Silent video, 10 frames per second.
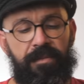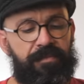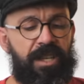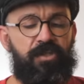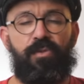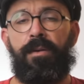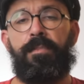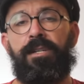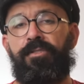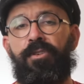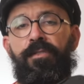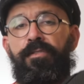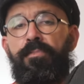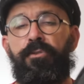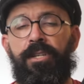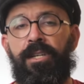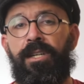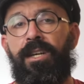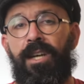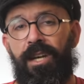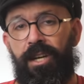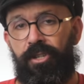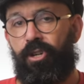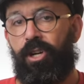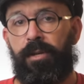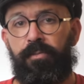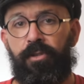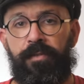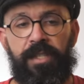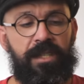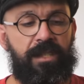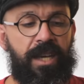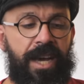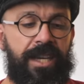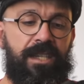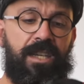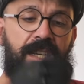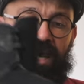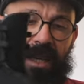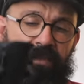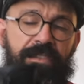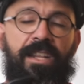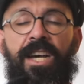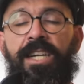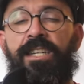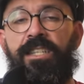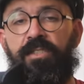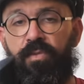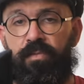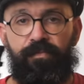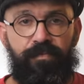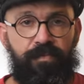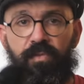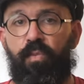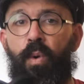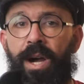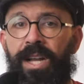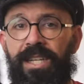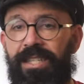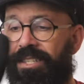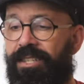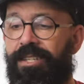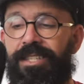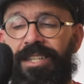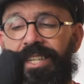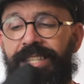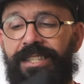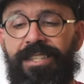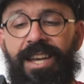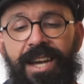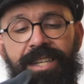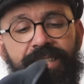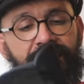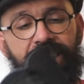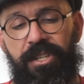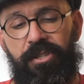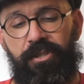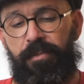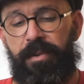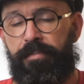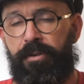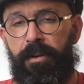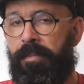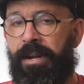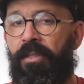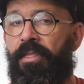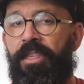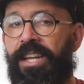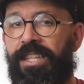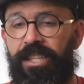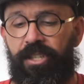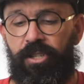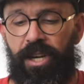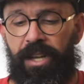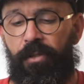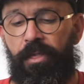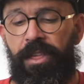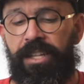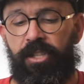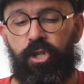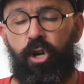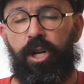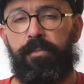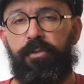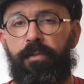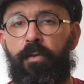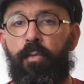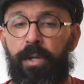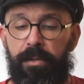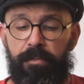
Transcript: it's rubber, so if you put a shock absorber in the skate, if the liner is well inserted in the skate, shouldn't be a problem. I don't think the shock absorber will